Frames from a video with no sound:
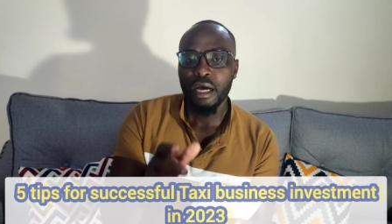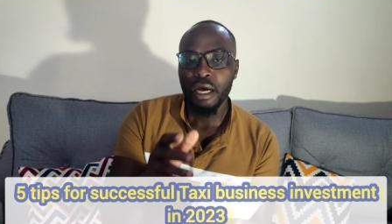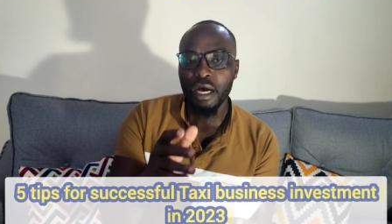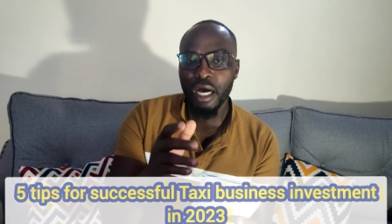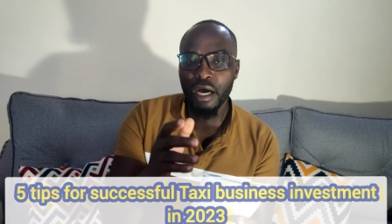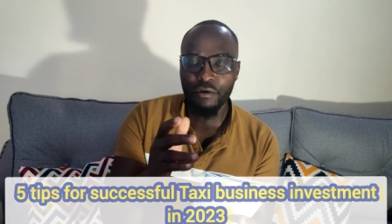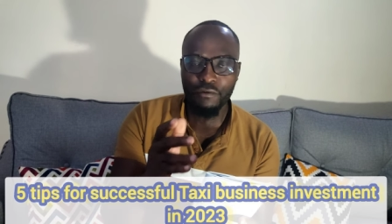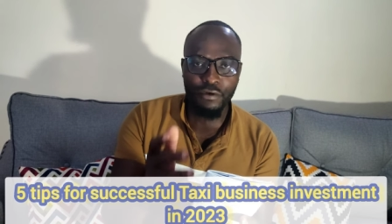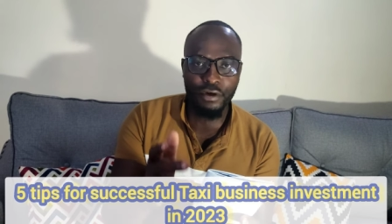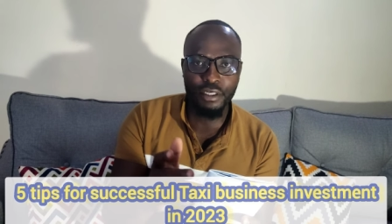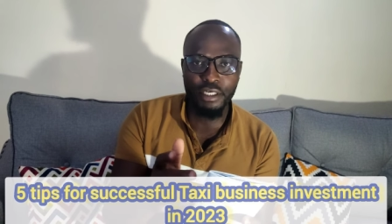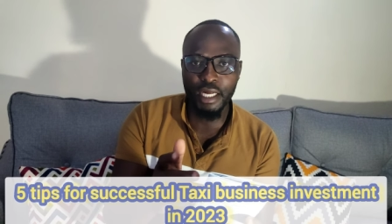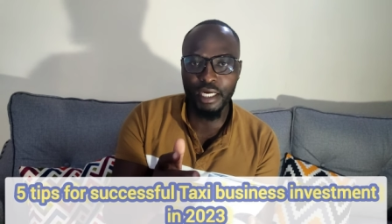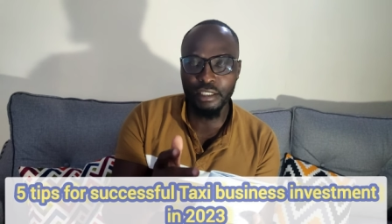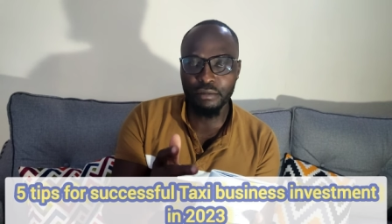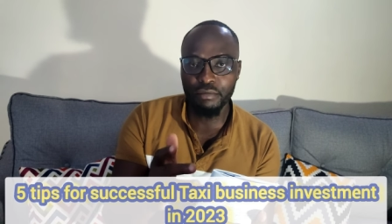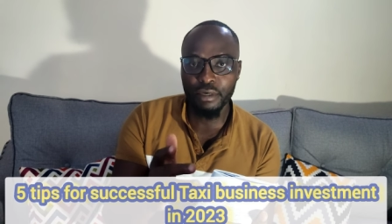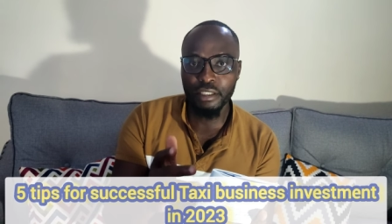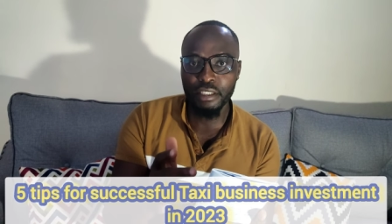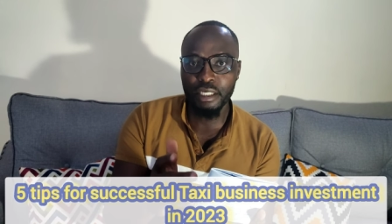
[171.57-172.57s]
Avoid
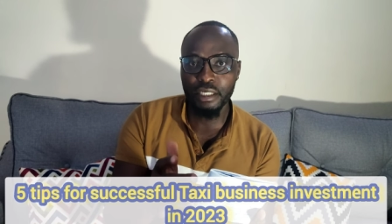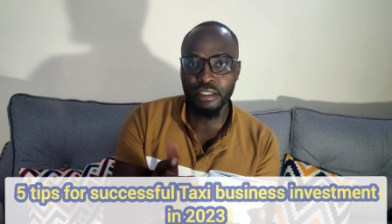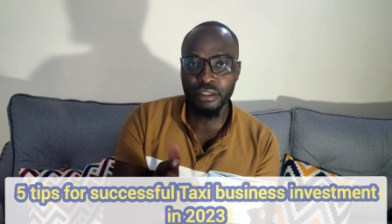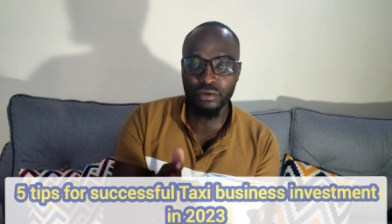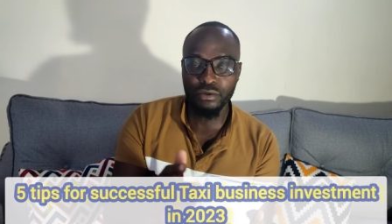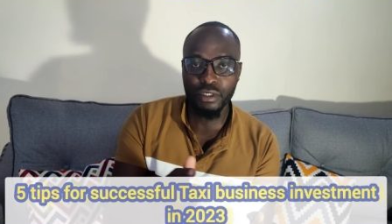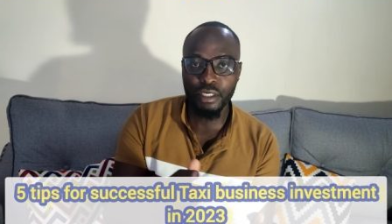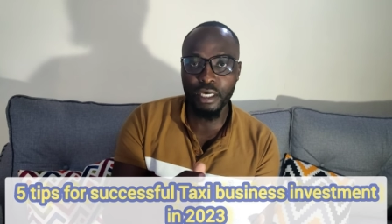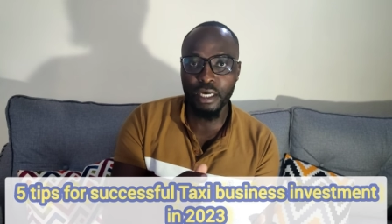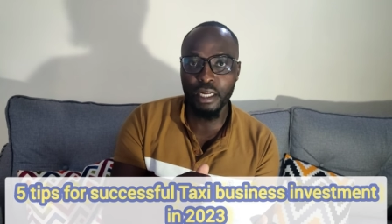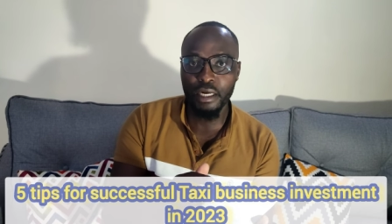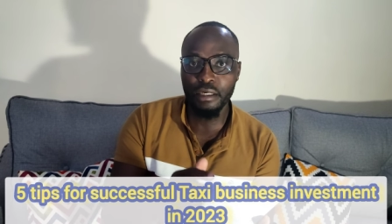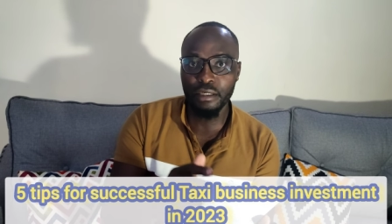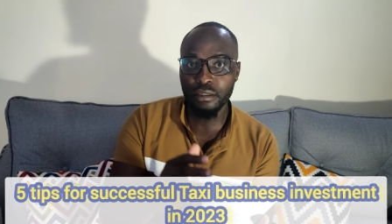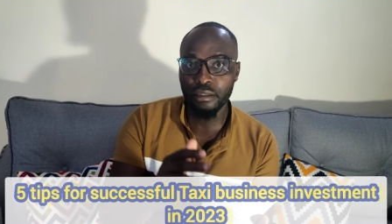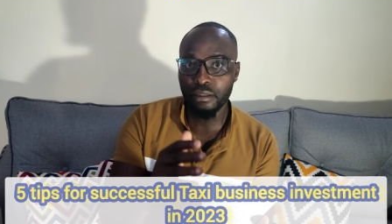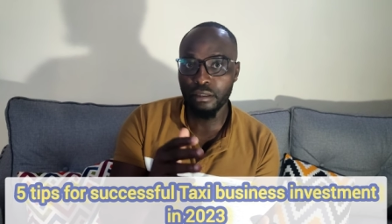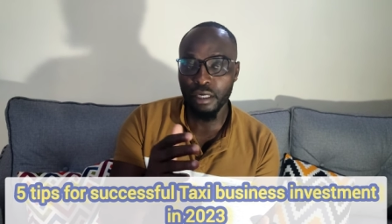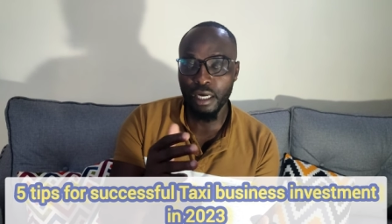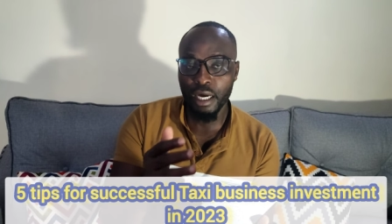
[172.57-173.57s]
as much as you
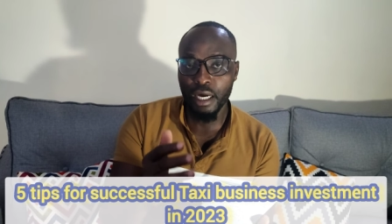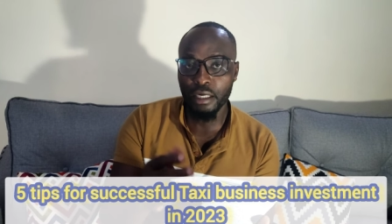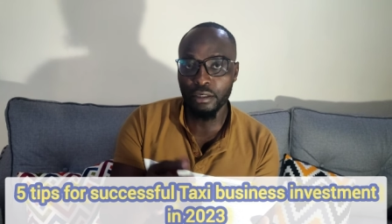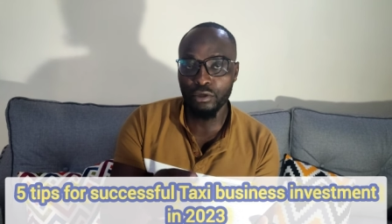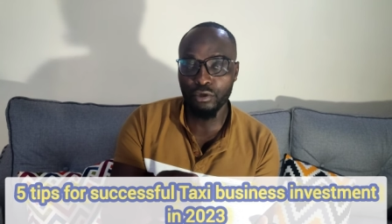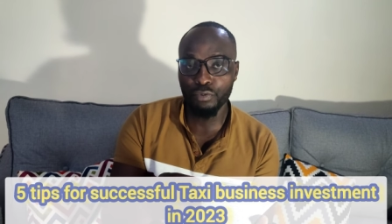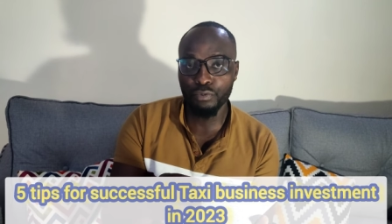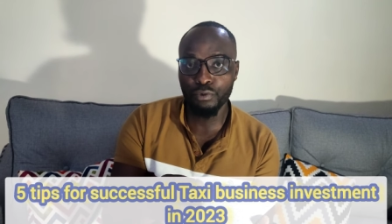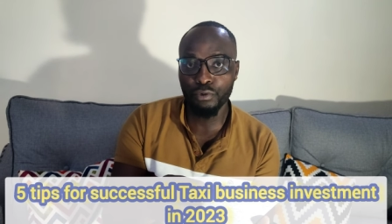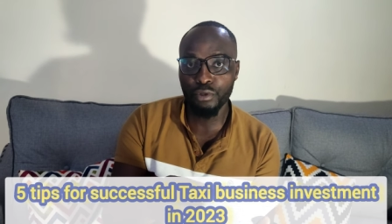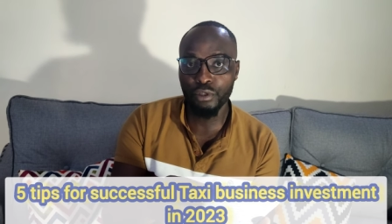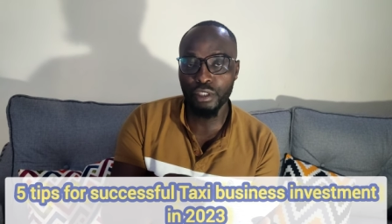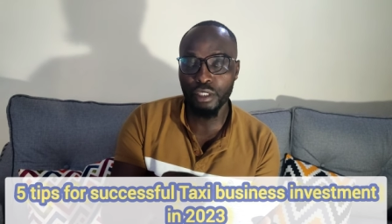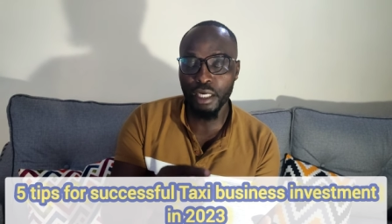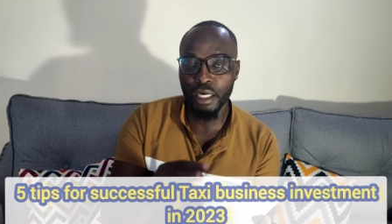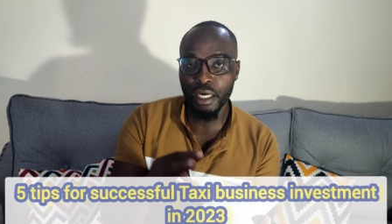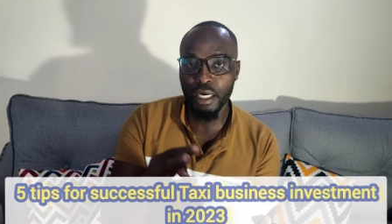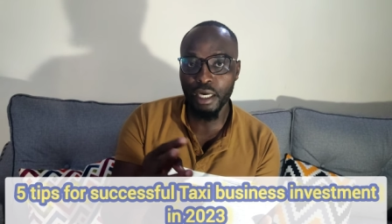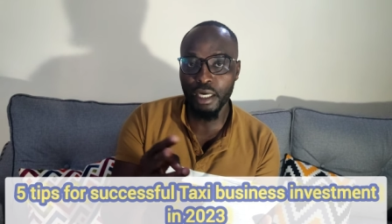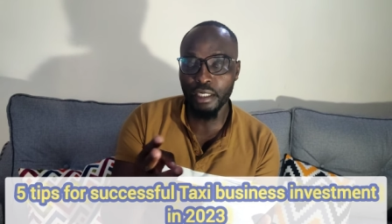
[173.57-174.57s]
can uh, to put
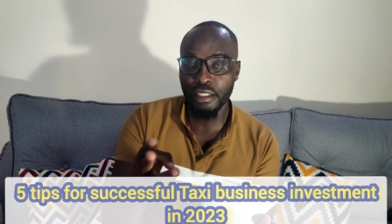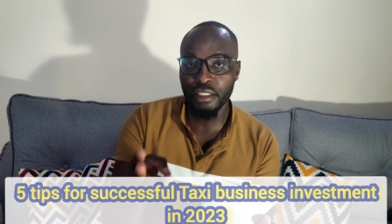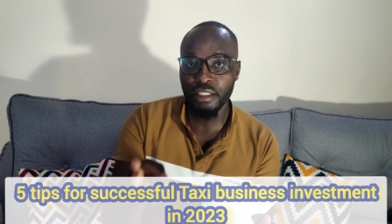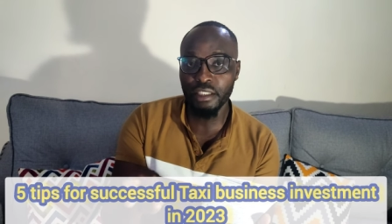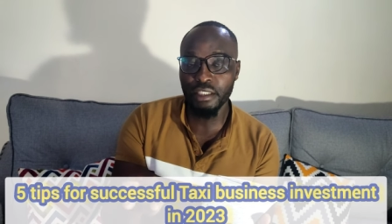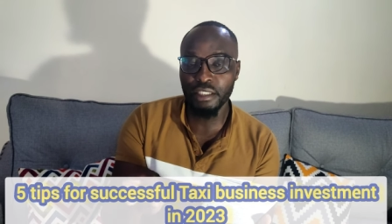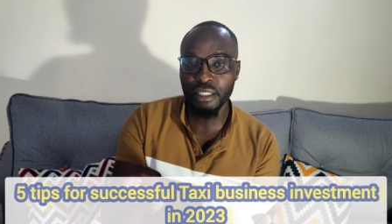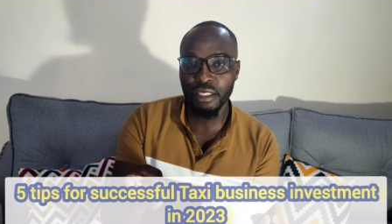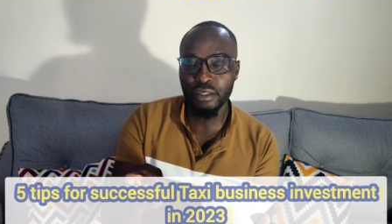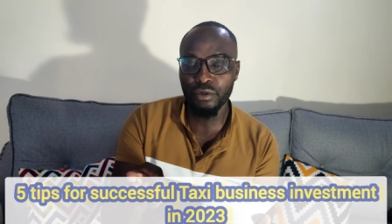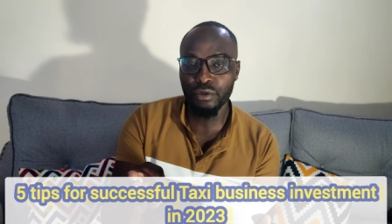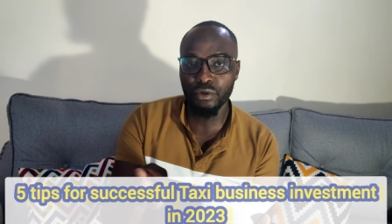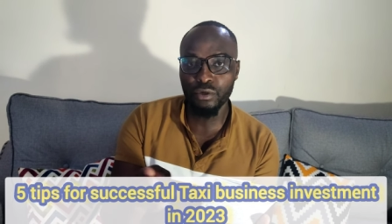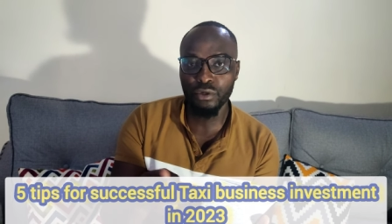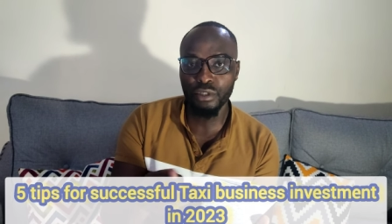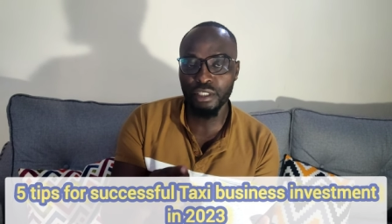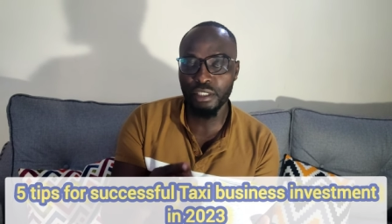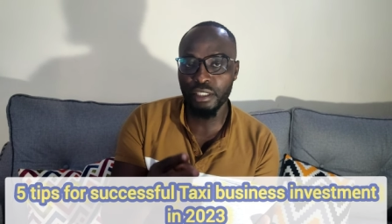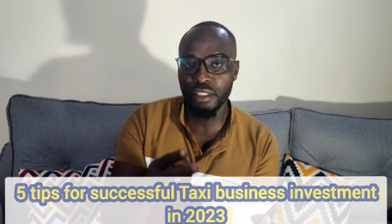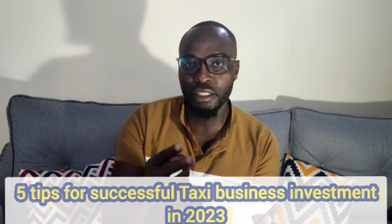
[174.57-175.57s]
uh, Nissan
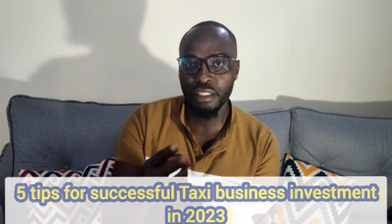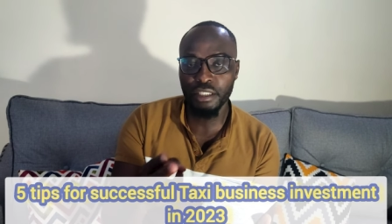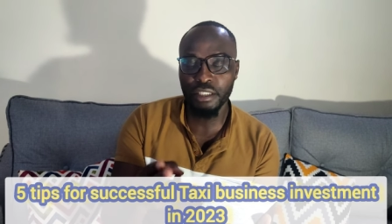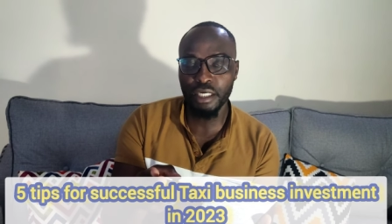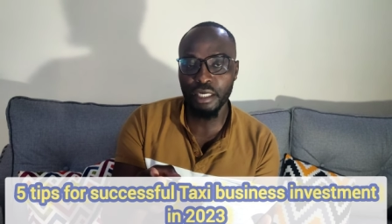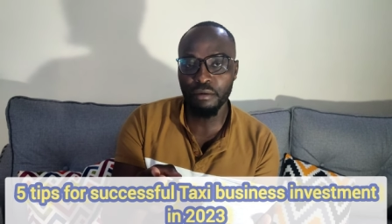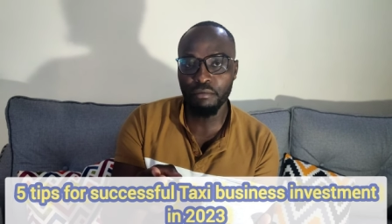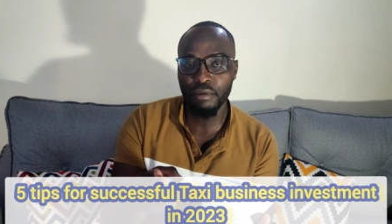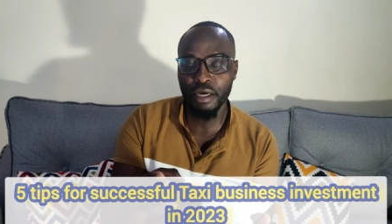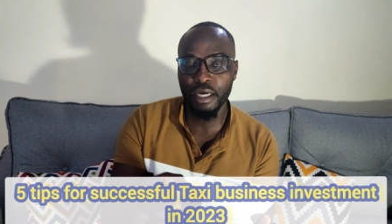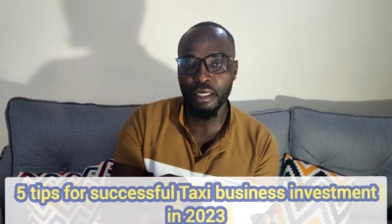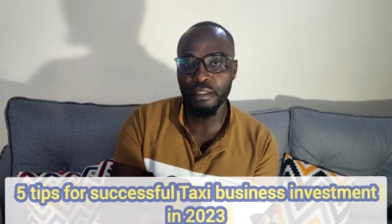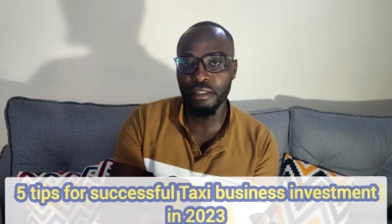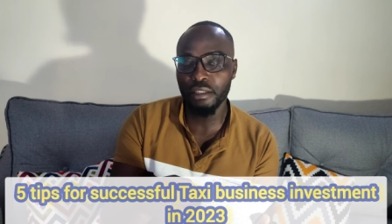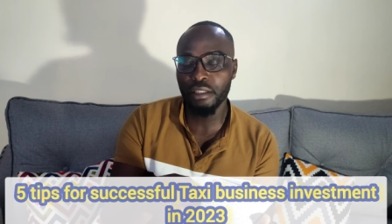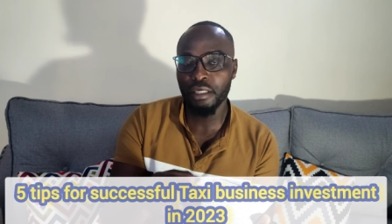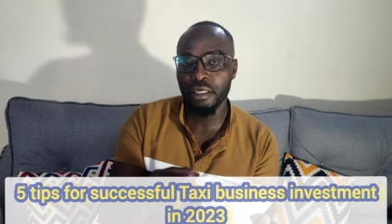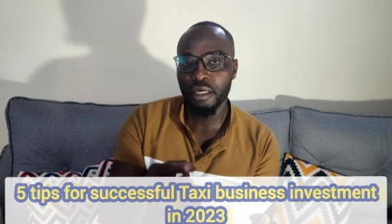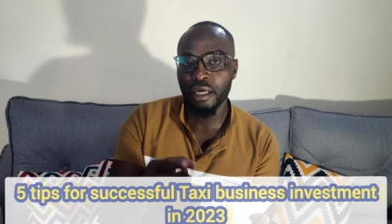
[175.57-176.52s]
Note, Nissan March,